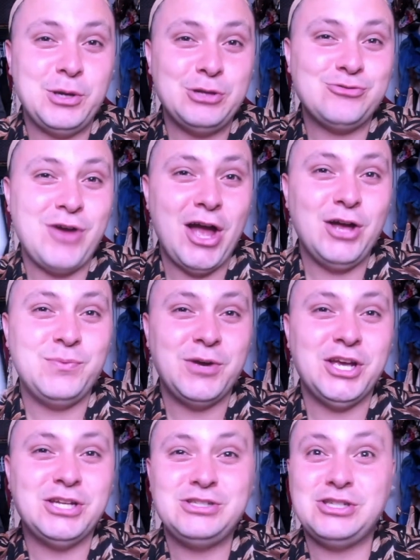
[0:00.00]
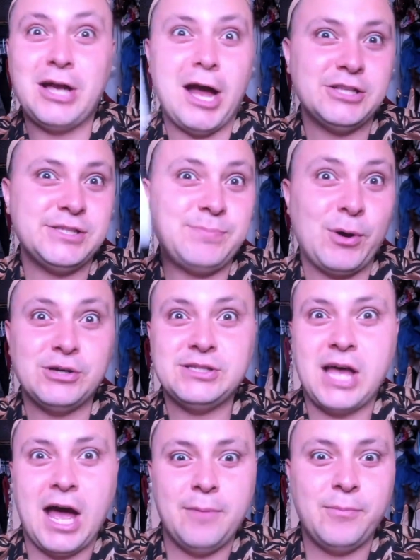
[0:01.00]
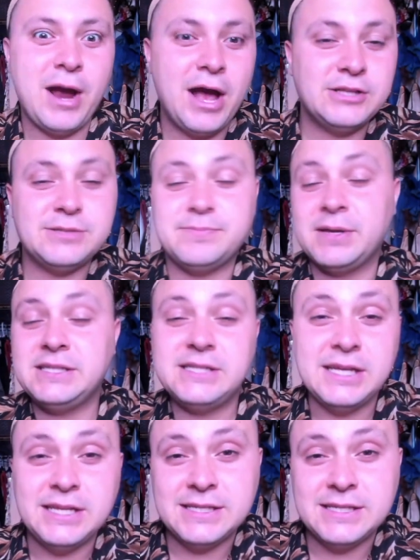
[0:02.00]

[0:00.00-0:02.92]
drag queen. She got sparse eyebrows, big titties,